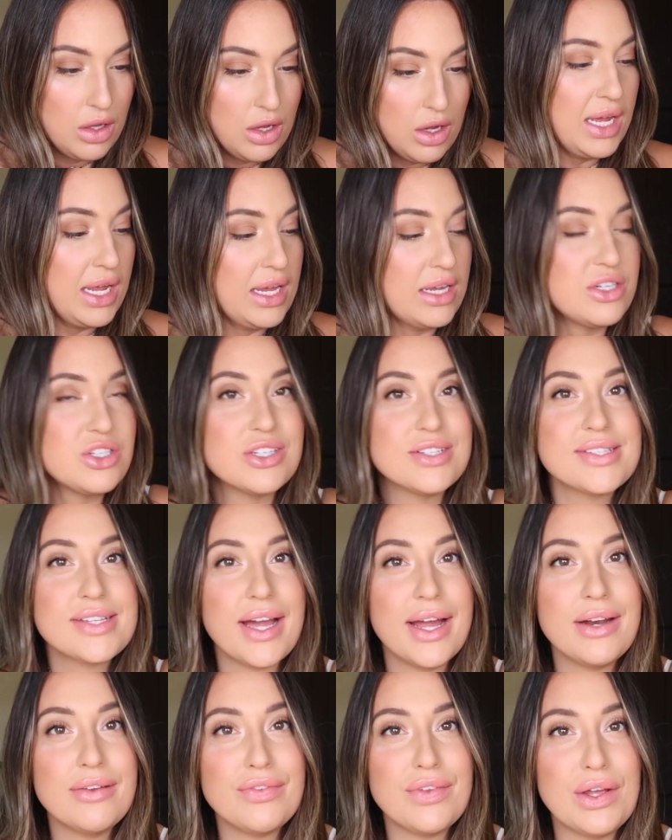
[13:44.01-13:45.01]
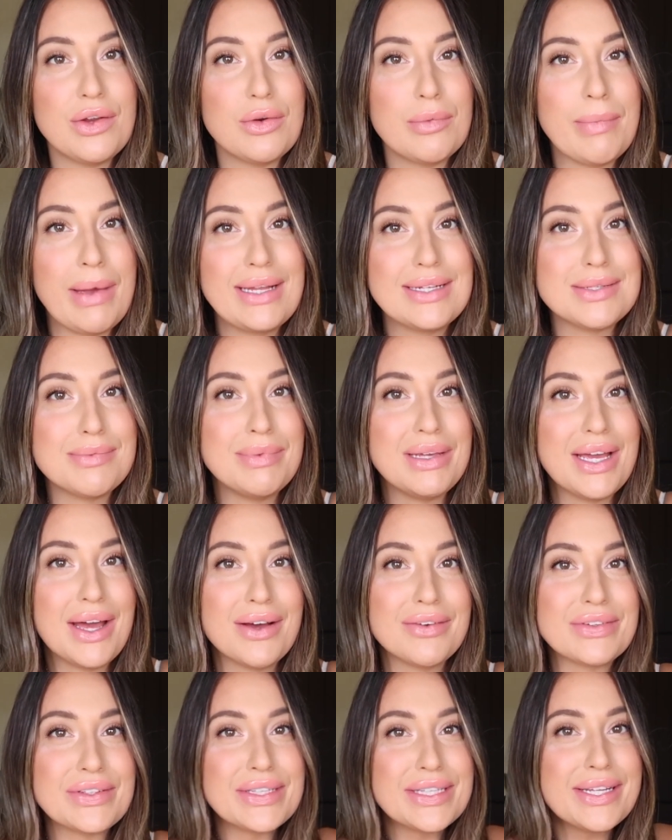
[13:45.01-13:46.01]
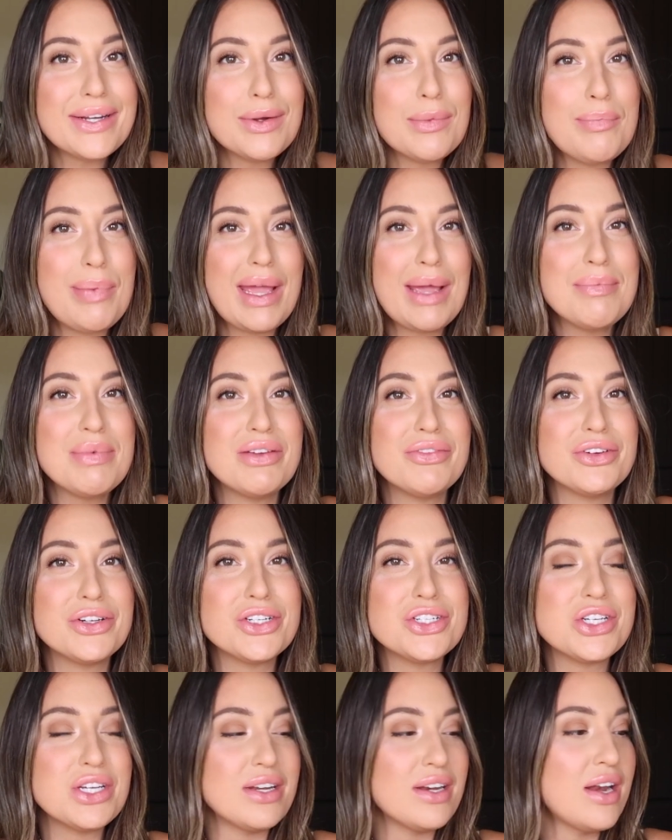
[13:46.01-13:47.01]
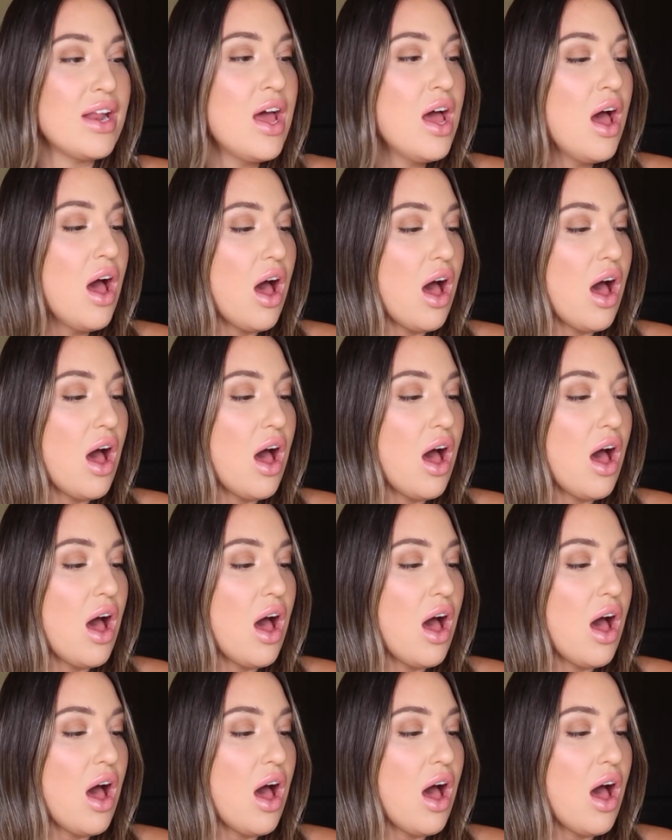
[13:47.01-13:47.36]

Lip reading: but it just kind of like reminded me of a little baby version